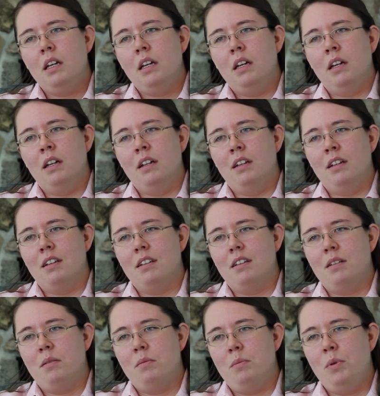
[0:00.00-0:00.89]
And
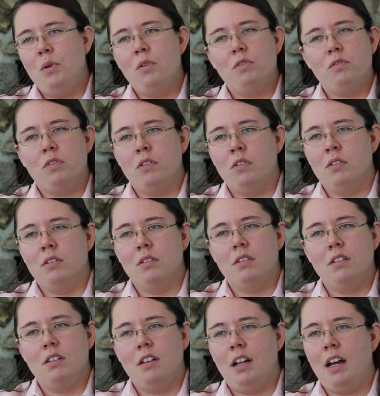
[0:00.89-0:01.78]
beautiful
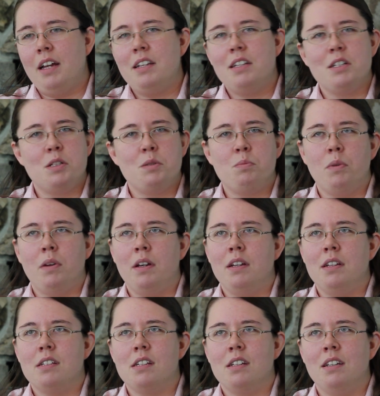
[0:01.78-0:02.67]
light
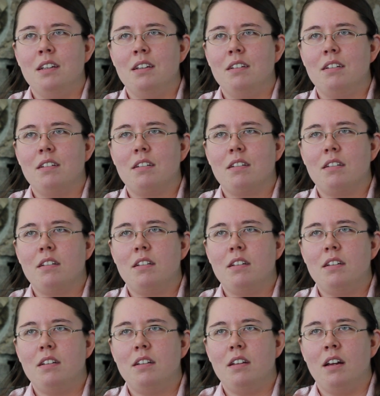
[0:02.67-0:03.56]
displays and
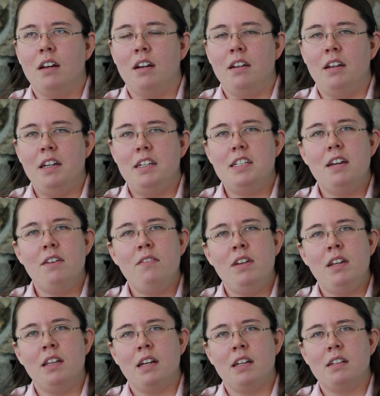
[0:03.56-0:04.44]
a
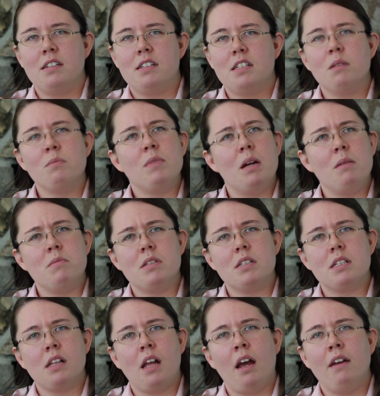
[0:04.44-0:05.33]
nativity that sometimes
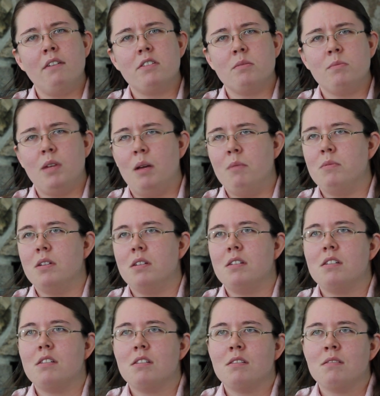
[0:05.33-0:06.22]
it's live, sometimes
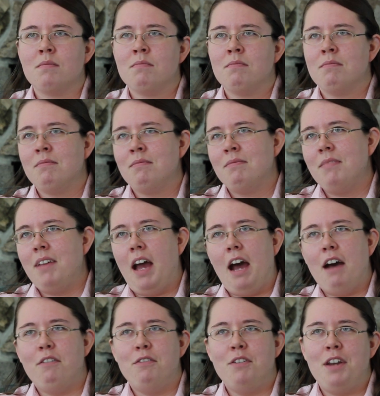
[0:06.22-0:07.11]
it's
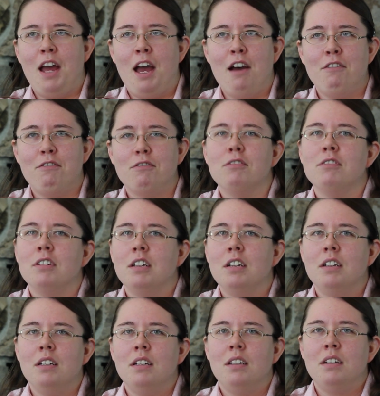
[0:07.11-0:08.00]
half and half,
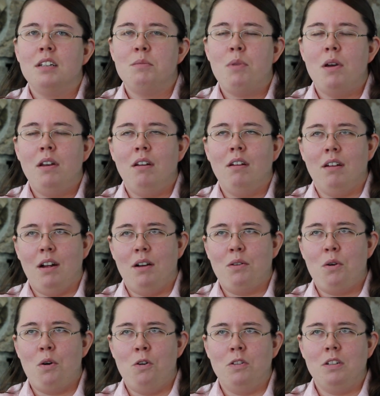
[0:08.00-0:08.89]
depending on
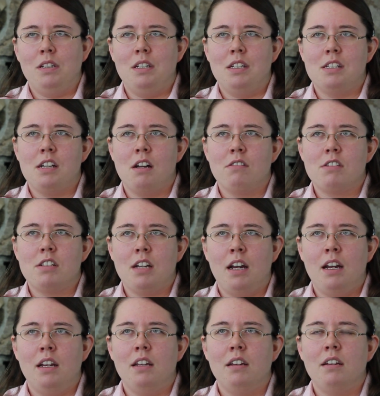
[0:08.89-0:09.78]
how cold it is
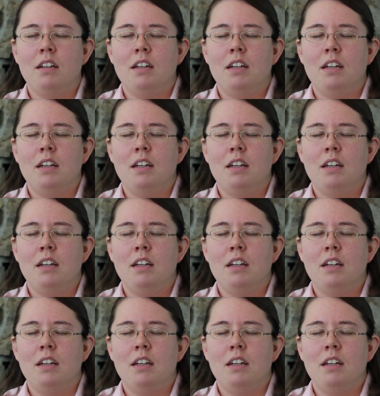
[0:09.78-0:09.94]
outside.